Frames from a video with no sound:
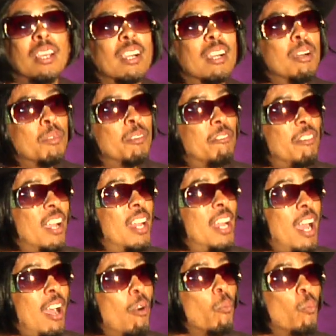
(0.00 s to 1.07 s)
Come to find
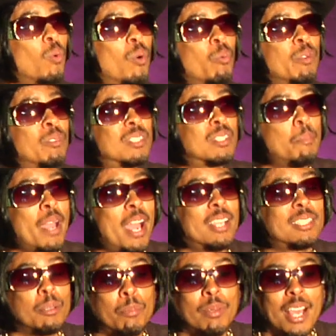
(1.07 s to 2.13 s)
out, when we was the
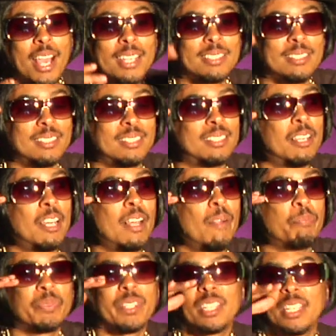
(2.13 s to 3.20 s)
Master Blasters,
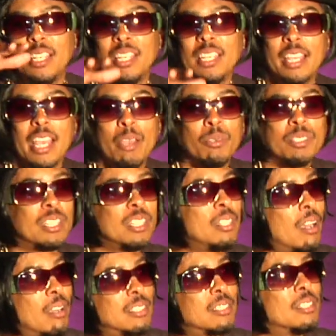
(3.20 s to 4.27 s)
Kenny K was a
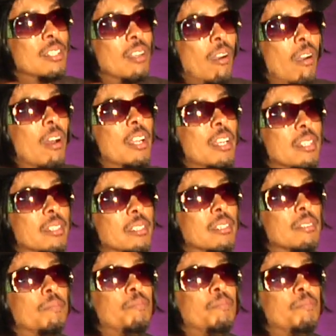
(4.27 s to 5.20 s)
youngster in the audience,